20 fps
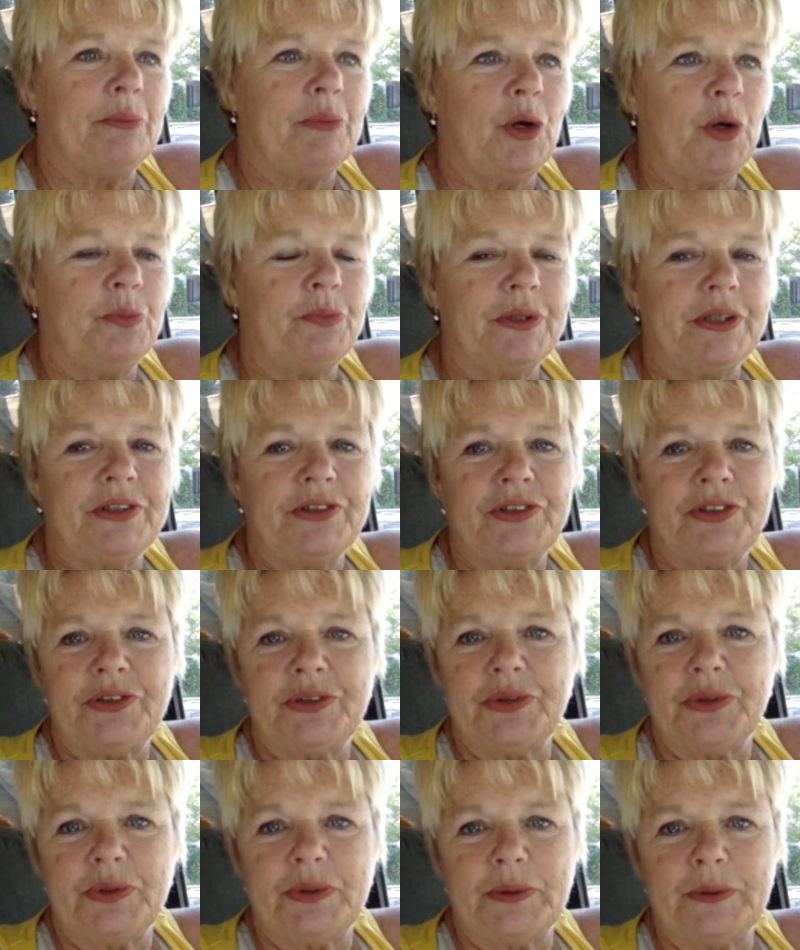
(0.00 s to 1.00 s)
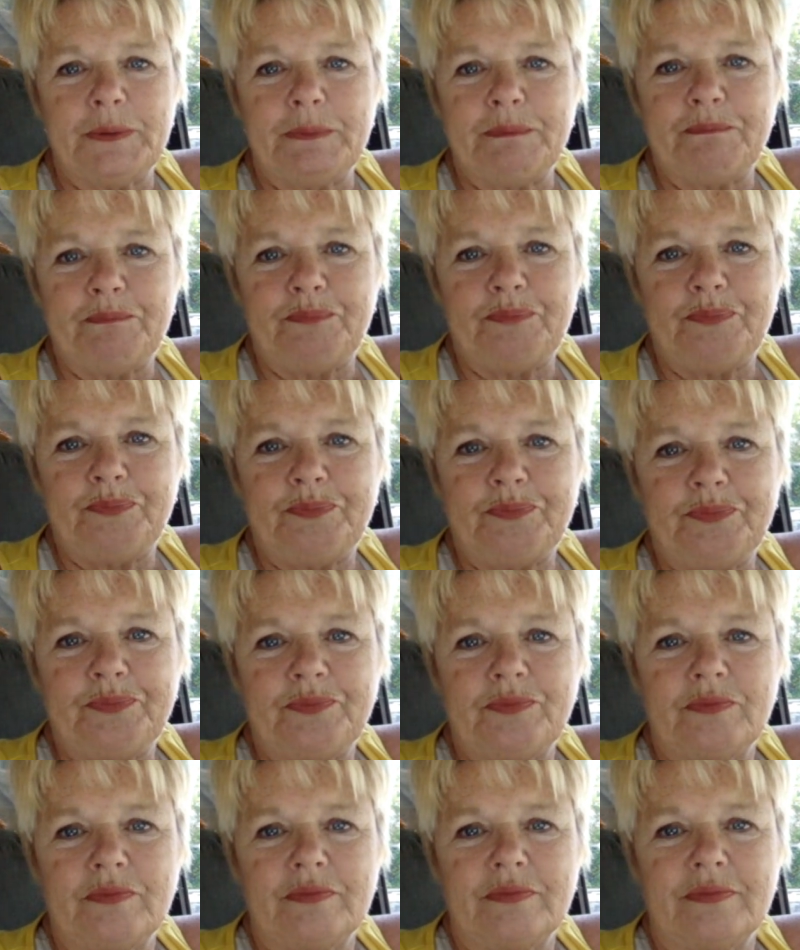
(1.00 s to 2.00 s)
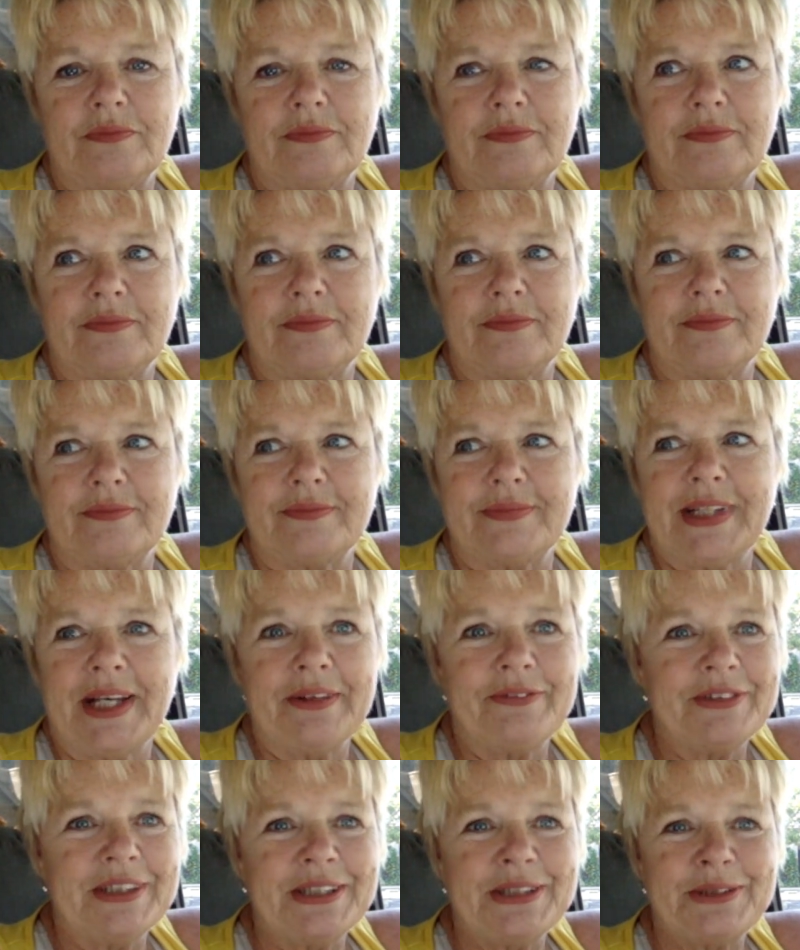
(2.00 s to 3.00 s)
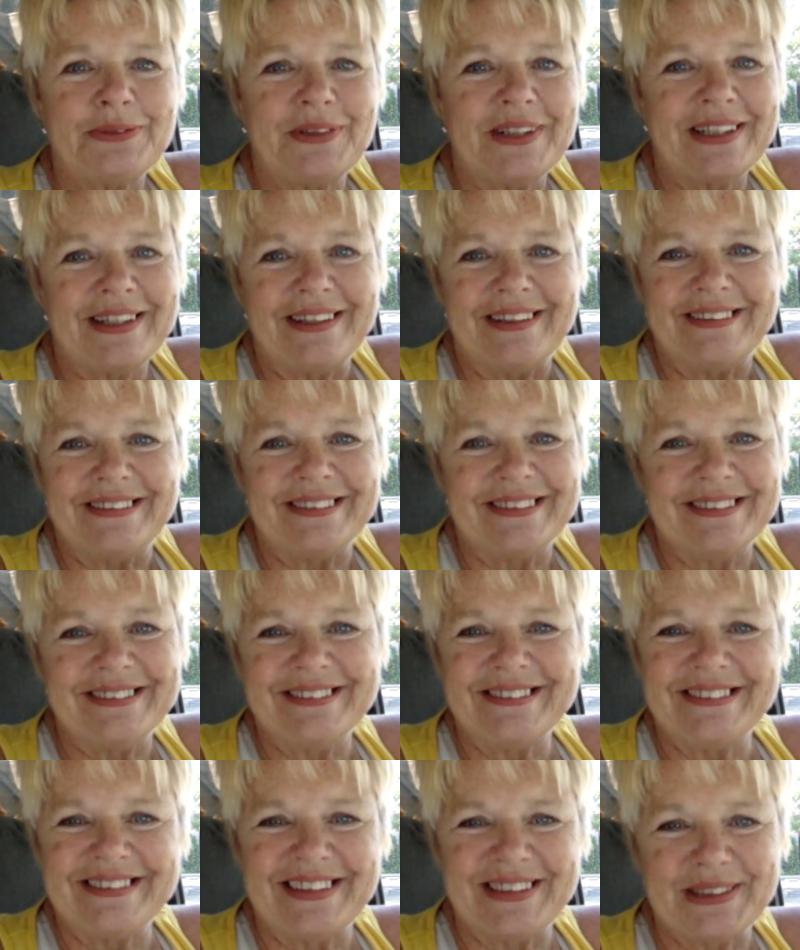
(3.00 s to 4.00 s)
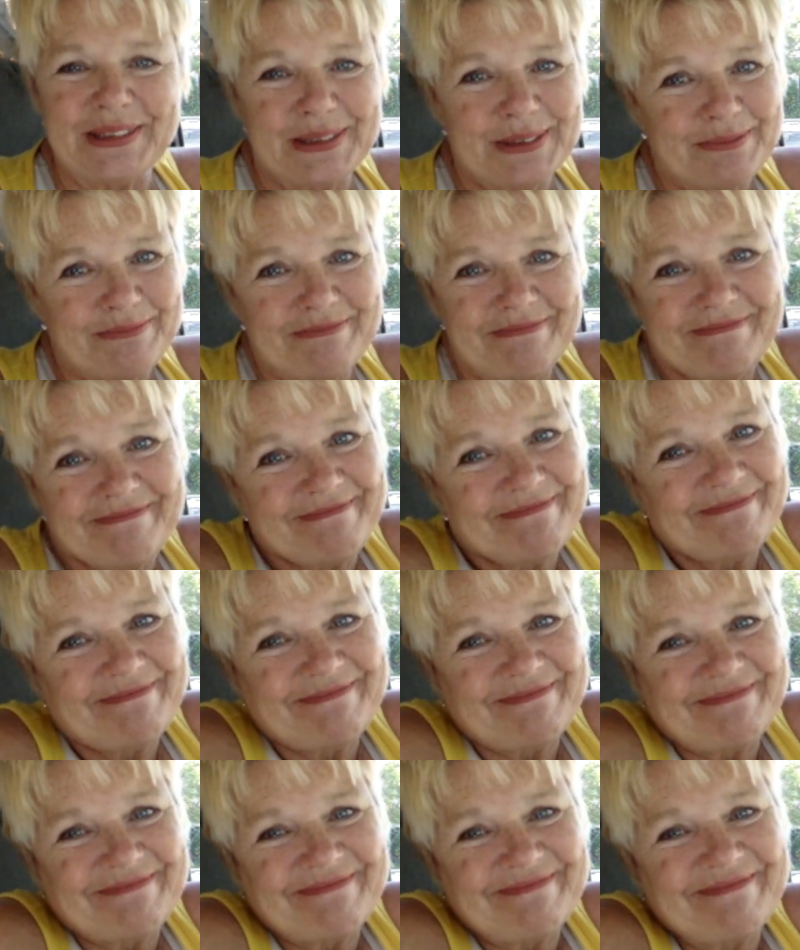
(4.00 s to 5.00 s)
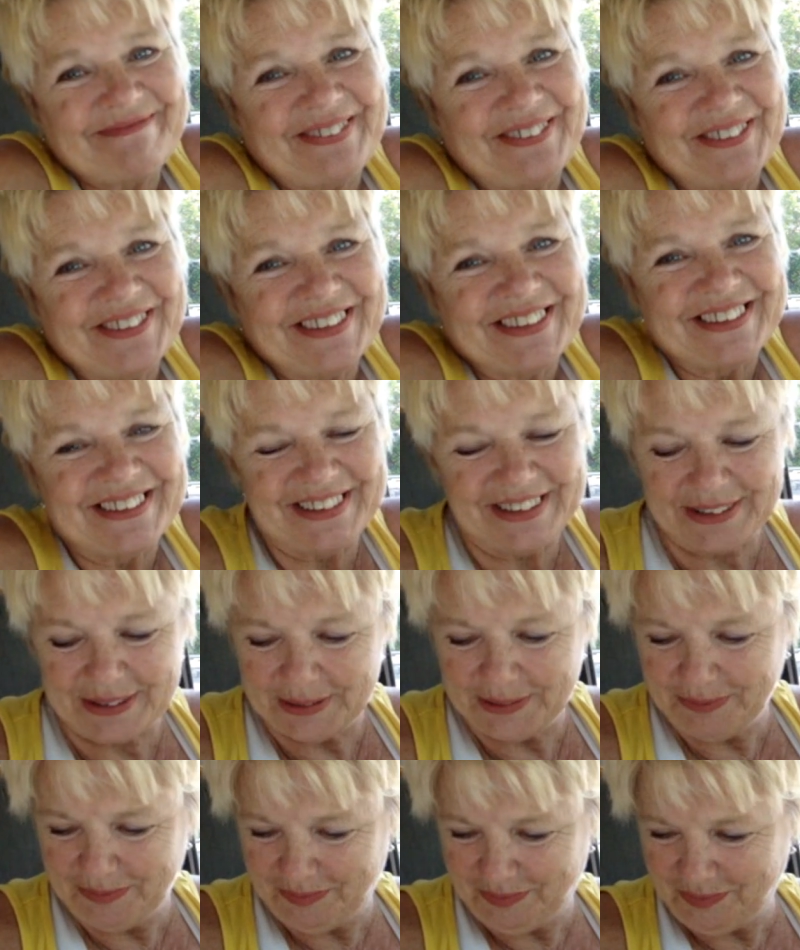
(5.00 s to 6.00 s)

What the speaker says: I'm hoping to have a nice weekend. That's all I can do.